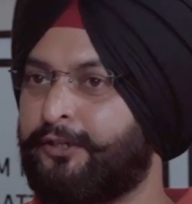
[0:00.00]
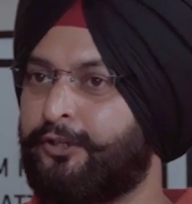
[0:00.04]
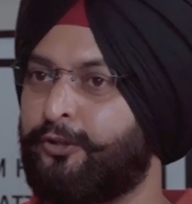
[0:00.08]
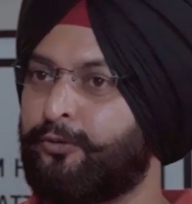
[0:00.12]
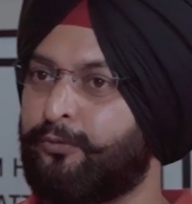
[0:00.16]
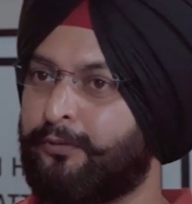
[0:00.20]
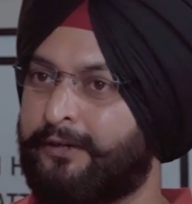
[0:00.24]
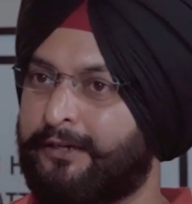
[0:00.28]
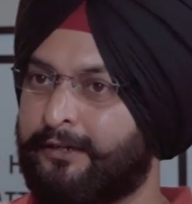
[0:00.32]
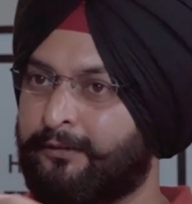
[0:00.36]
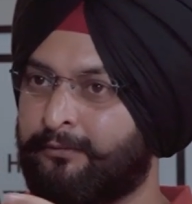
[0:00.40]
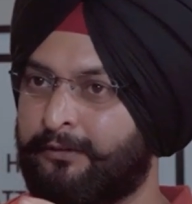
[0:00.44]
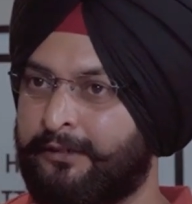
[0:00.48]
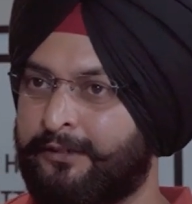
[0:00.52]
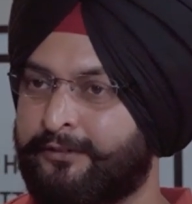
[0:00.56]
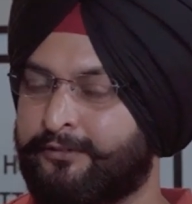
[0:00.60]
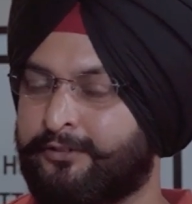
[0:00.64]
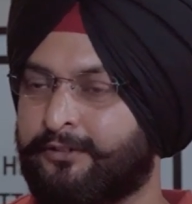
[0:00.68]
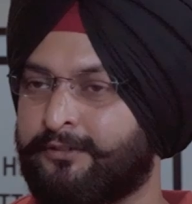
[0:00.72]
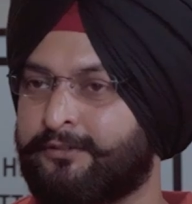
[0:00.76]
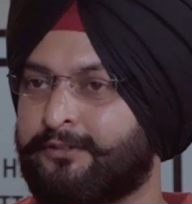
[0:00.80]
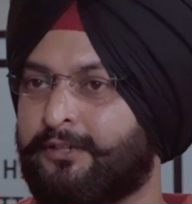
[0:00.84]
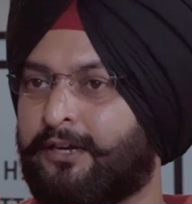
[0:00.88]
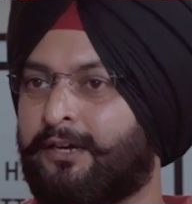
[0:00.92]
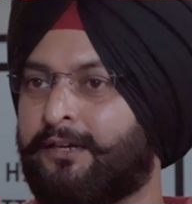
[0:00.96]
New
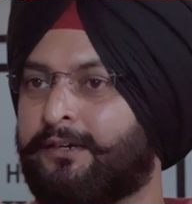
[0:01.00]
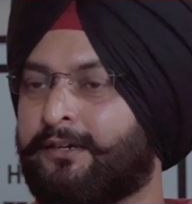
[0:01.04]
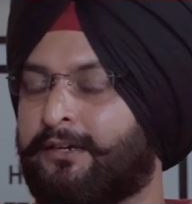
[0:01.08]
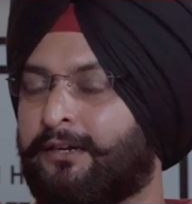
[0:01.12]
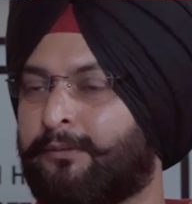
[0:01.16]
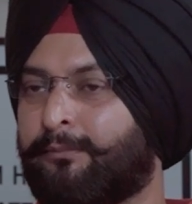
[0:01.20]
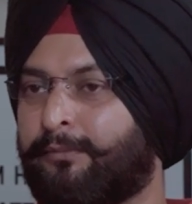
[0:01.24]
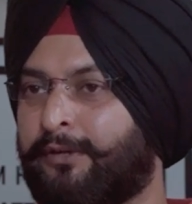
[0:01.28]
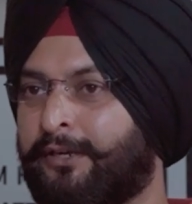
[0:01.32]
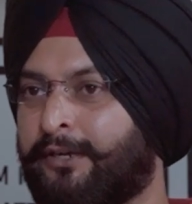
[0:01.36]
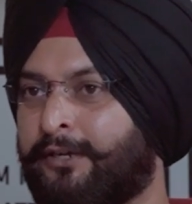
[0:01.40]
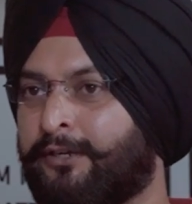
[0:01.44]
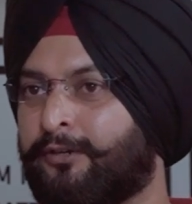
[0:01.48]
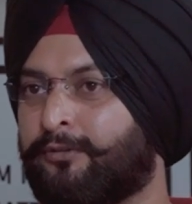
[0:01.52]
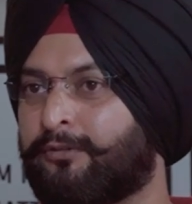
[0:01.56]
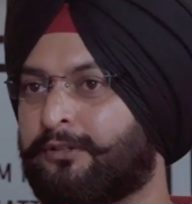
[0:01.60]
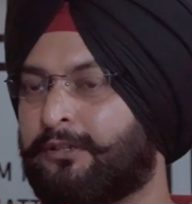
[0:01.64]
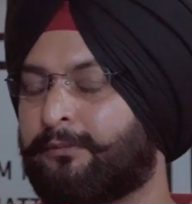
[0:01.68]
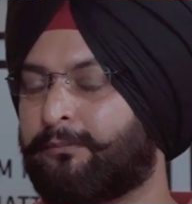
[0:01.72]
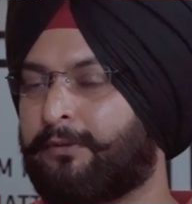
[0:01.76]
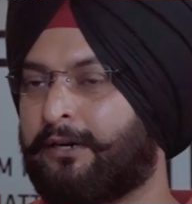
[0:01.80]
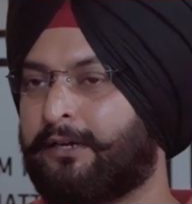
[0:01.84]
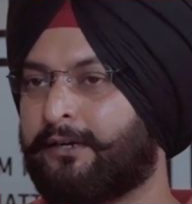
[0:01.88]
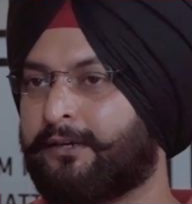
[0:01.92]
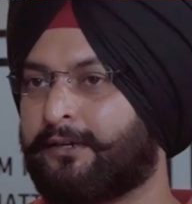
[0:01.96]
regulations are coming into
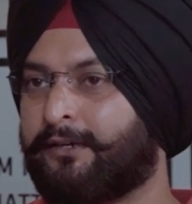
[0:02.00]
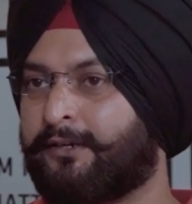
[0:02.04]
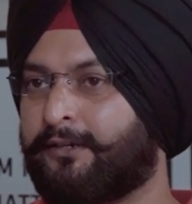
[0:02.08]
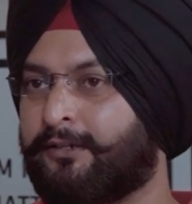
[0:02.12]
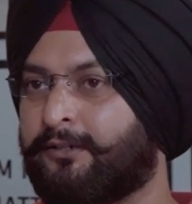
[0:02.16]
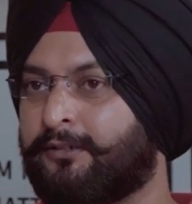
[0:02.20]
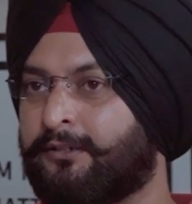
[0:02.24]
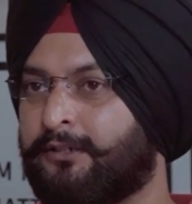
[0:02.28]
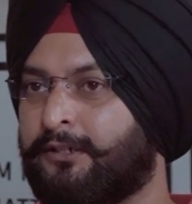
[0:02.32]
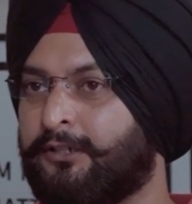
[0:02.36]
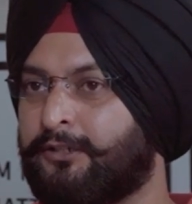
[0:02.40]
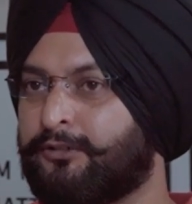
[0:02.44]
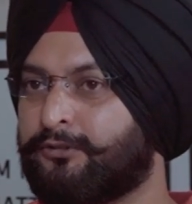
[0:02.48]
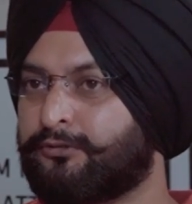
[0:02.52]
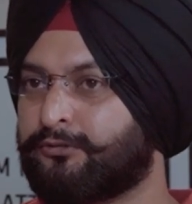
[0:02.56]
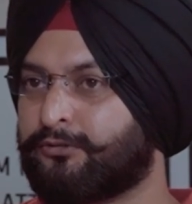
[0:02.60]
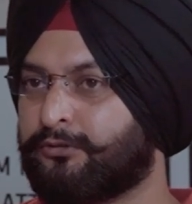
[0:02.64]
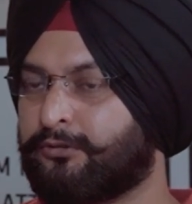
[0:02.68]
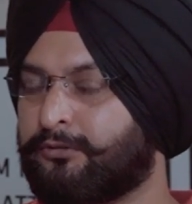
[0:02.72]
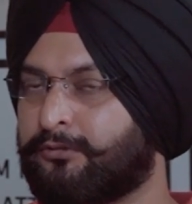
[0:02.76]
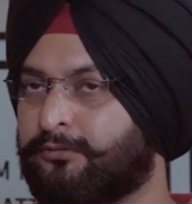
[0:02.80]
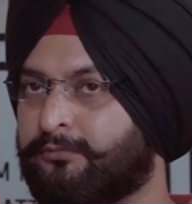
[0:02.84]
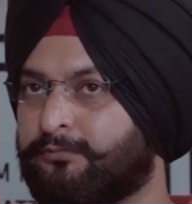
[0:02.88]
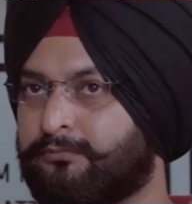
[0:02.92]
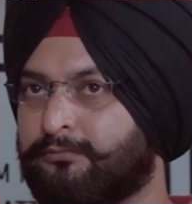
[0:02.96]
the market,
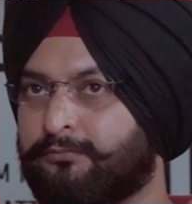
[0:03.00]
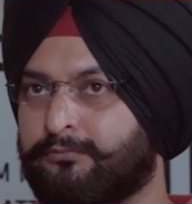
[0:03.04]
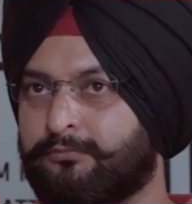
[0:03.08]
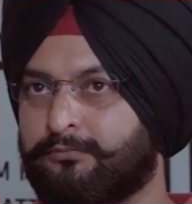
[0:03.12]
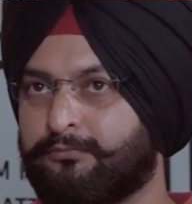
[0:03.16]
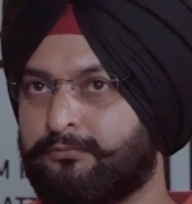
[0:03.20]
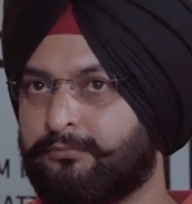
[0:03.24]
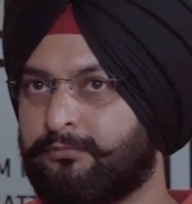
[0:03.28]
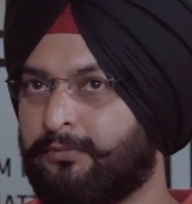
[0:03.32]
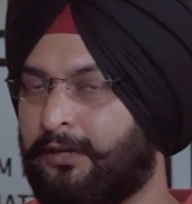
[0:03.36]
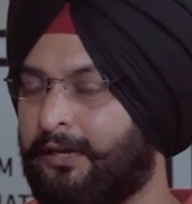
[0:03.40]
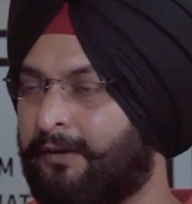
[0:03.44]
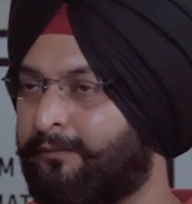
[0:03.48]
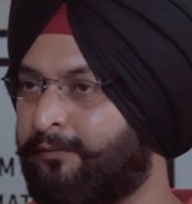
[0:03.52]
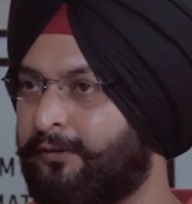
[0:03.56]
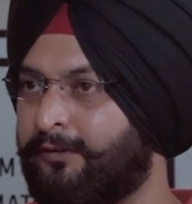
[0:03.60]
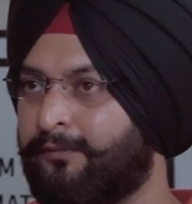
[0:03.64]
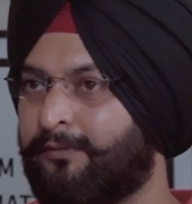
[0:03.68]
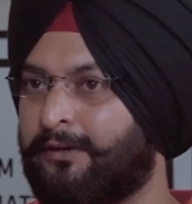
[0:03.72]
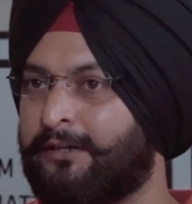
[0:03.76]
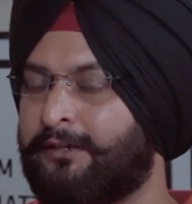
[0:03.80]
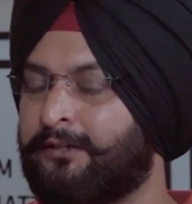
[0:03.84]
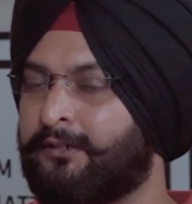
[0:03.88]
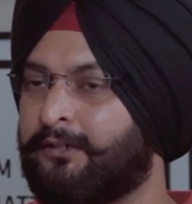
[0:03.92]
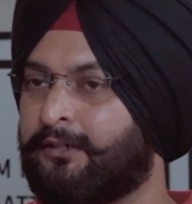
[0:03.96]
so
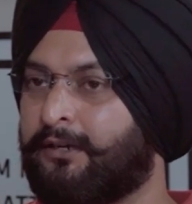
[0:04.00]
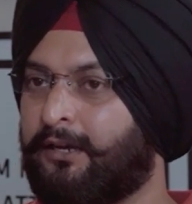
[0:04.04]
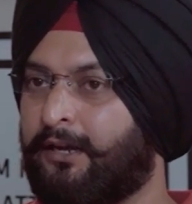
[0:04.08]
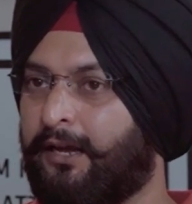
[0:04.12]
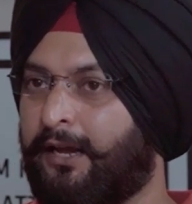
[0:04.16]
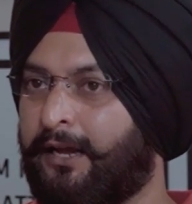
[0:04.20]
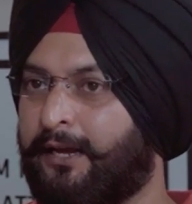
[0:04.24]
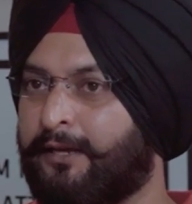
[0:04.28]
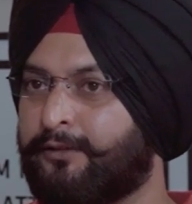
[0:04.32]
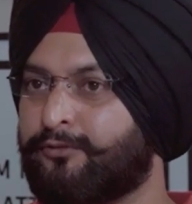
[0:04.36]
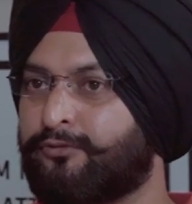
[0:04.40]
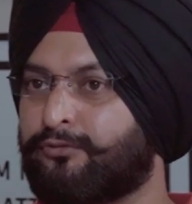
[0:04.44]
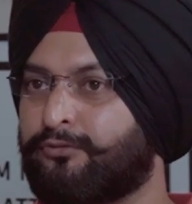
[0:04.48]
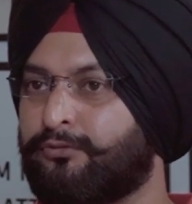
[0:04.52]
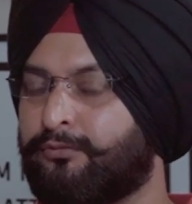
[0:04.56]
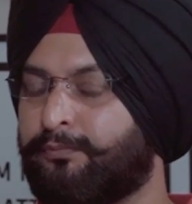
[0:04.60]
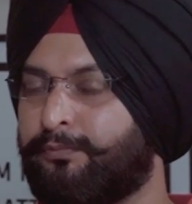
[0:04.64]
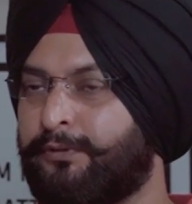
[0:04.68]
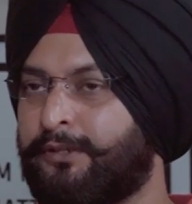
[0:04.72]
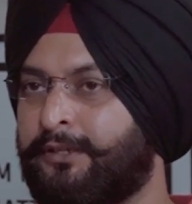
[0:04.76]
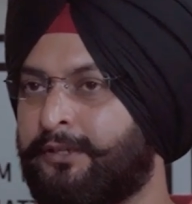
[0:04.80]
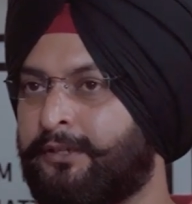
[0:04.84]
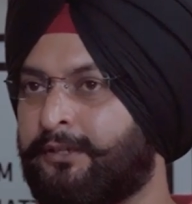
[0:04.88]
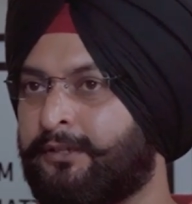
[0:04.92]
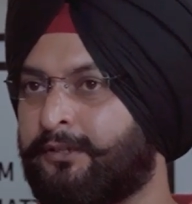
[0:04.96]
everyone has to
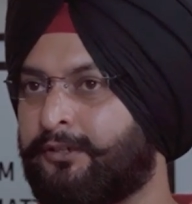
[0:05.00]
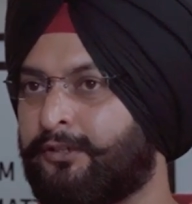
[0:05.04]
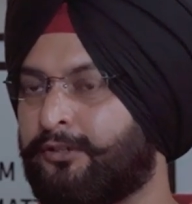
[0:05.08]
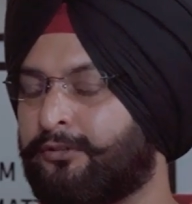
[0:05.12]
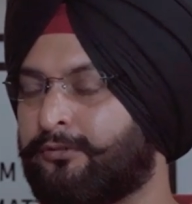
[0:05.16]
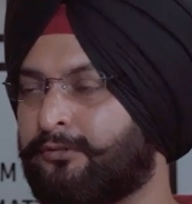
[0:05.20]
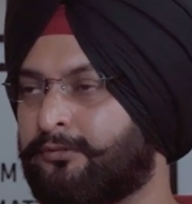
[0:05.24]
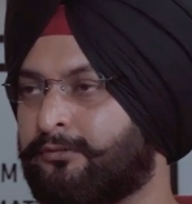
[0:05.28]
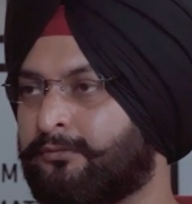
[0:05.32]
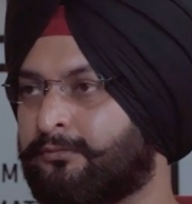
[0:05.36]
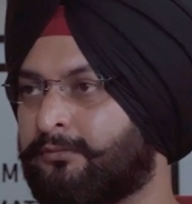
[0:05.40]
be